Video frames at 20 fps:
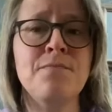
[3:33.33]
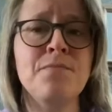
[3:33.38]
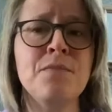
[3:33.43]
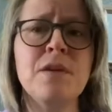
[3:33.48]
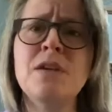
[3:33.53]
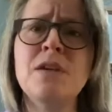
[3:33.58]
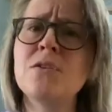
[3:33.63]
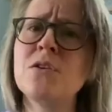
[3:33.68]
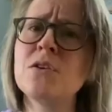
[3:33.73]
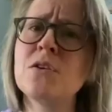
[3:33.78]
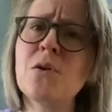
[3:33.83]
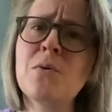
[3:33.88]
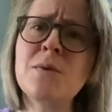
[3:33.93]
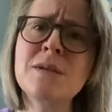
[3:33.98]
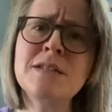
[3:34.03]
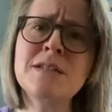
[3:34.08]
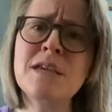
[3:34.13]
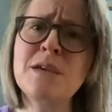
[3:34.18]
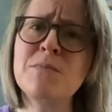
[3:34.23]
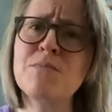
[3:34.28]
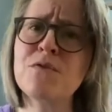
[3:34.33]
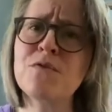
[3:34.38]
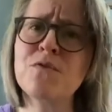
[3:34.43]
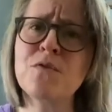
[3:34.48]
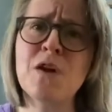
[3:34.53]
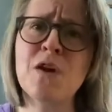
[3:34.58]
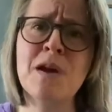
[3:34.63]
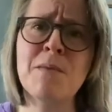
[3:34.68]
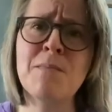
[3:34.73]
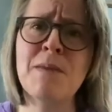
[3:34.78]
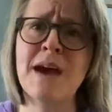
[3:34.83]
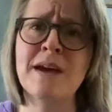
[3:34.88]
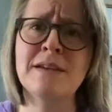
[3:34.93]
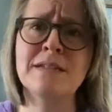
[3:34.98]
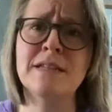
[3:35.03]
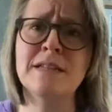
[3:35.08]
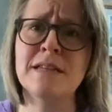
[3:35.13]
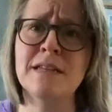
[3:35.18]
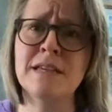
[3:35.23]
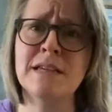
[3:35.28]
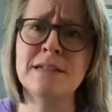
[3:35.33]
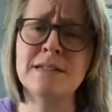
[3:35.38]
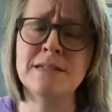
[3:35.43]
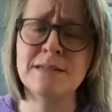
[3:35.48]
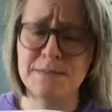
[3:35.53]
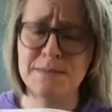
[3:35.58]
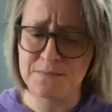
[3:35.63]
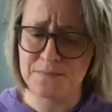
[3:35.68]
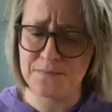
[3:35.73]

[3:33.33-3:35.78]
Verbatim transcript: And you can always keep referring back to these.